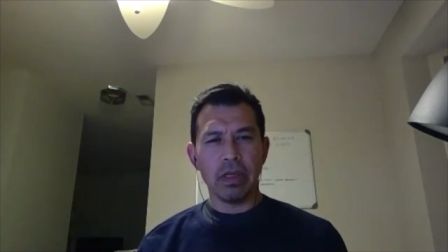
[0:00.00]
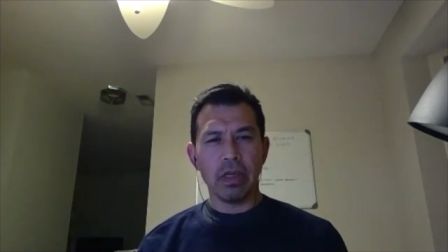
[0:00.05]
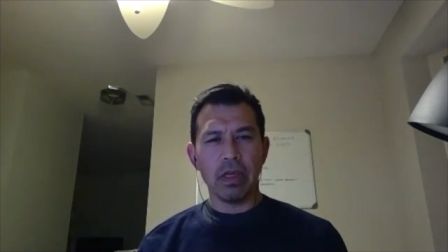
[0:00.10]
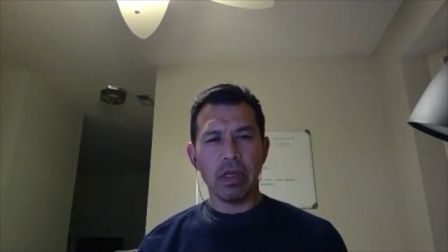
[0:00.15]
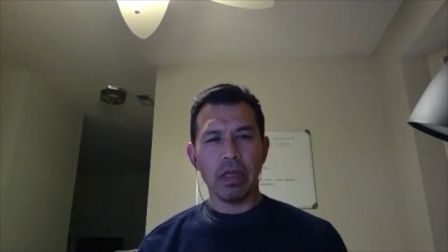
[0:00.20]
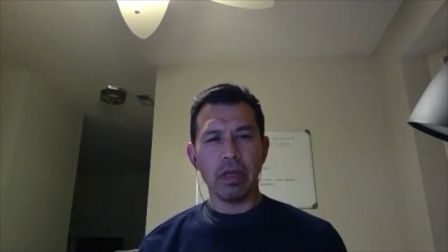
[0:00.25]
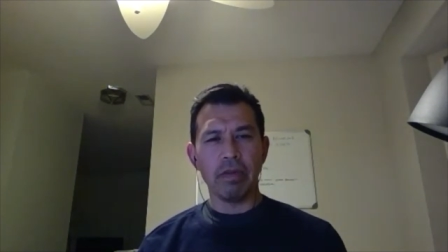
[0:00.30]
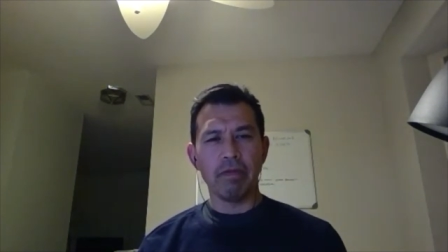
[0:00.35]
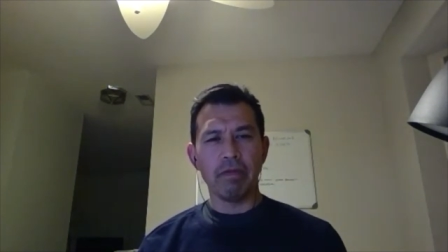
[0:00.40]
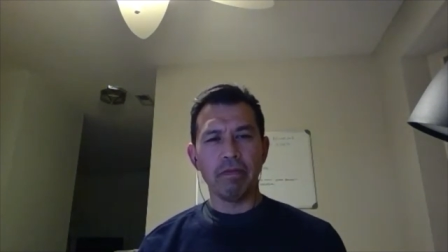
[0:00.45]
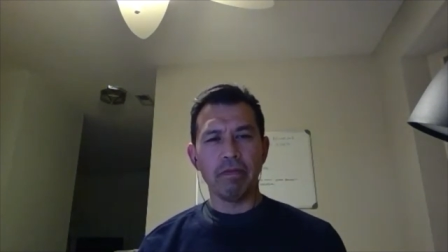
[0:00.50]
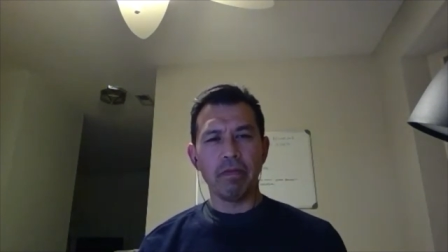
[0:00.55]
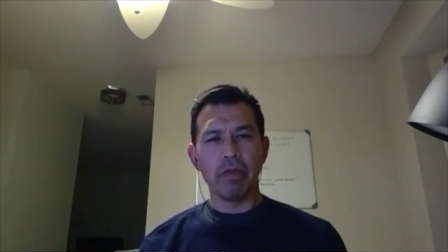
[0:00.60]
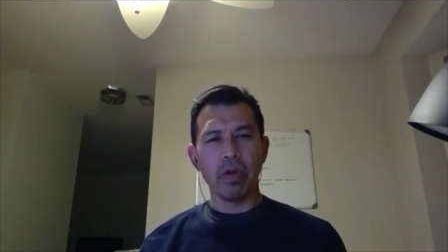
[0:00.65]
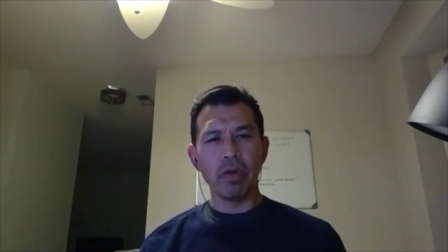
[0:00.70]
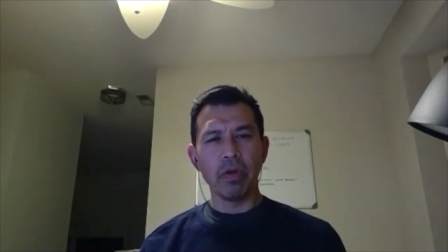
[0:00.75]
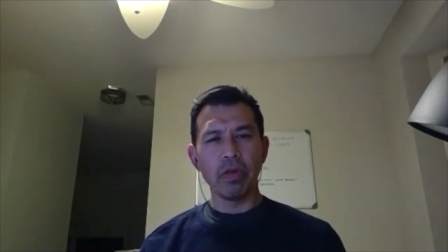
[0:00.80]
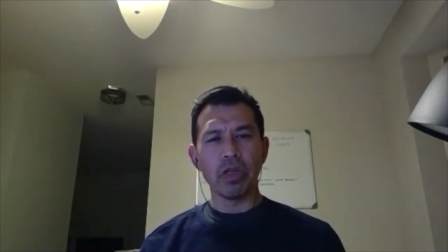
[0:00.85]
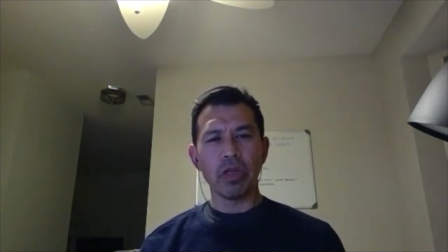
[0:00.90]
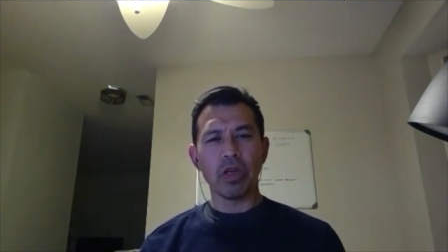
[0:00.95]
If
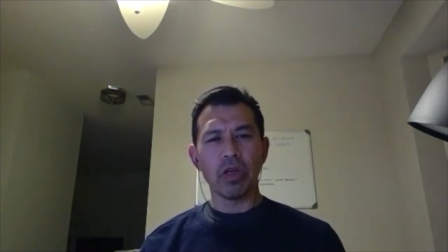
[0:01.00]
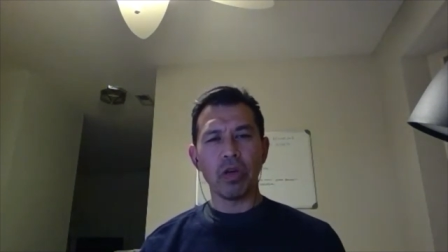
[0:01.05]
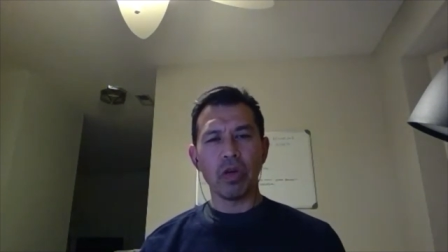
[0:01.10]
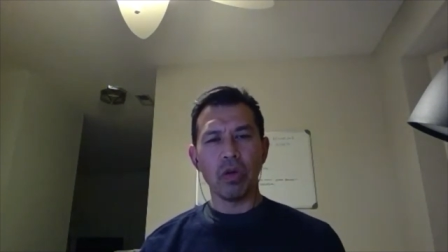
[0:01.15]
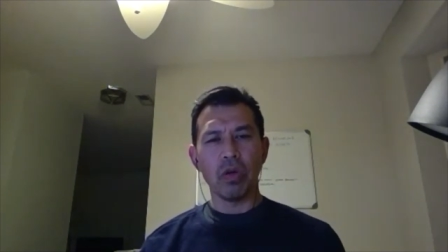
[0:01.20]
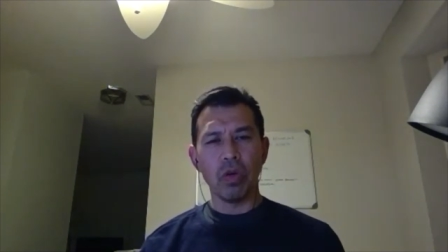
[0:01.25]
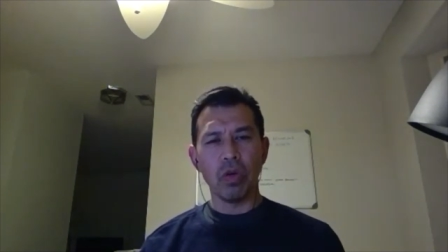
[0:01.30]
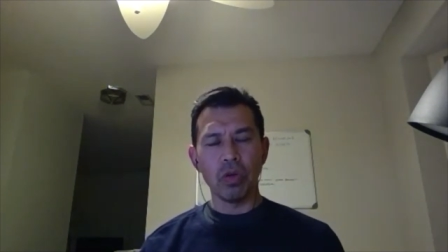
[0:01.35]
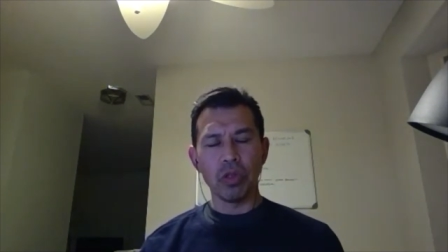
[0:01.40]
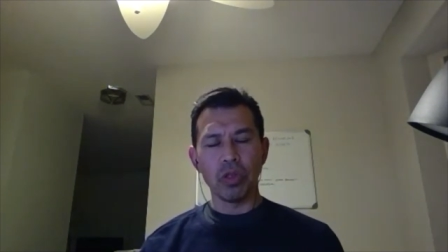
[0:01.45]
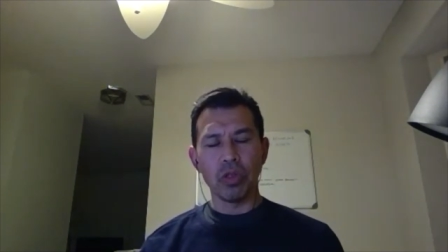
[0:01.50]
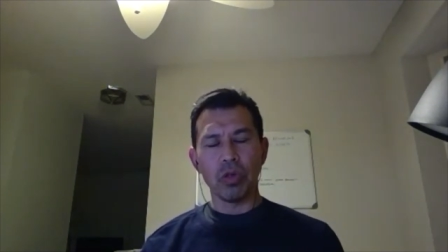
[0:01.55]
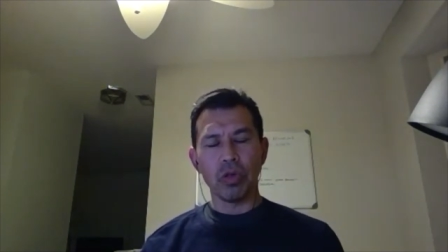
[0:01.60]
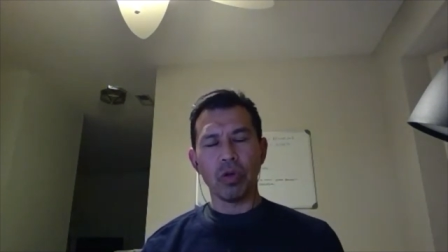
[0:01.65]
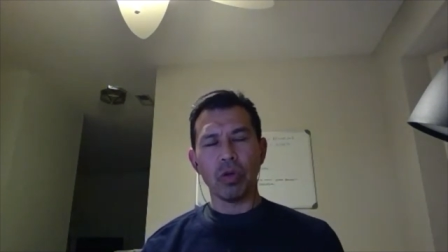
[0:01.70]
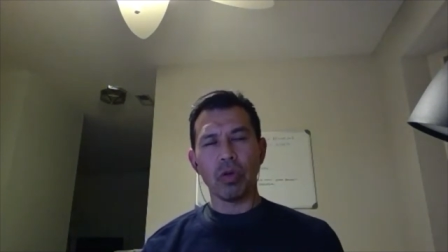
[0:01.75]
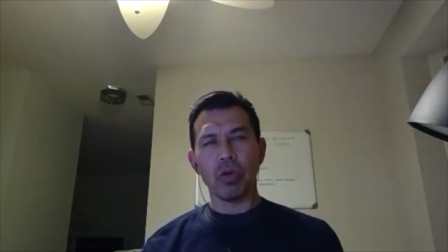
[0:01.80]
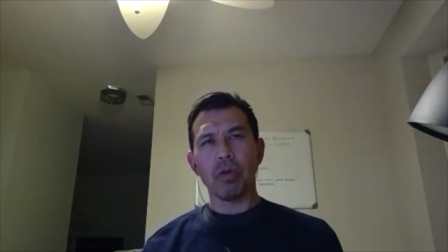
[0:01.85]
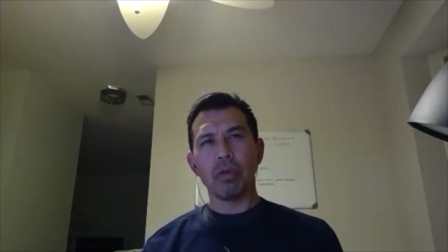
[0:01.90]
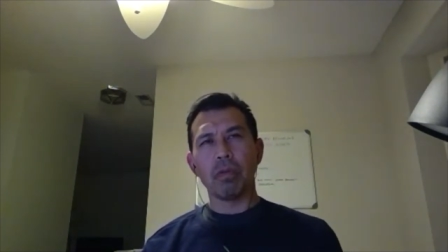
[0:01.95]
there's a
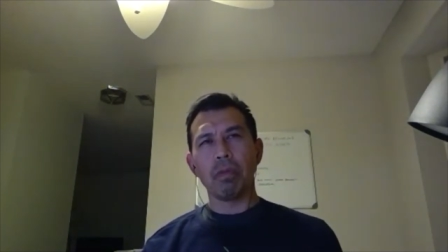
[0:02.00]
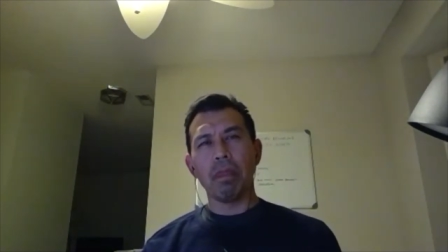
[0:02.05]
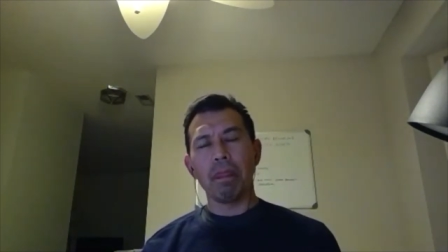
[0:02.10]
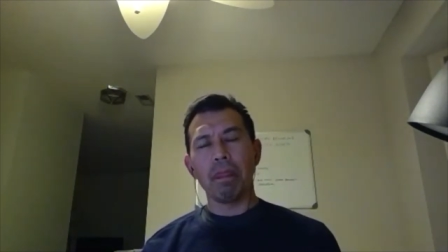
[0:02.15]
culture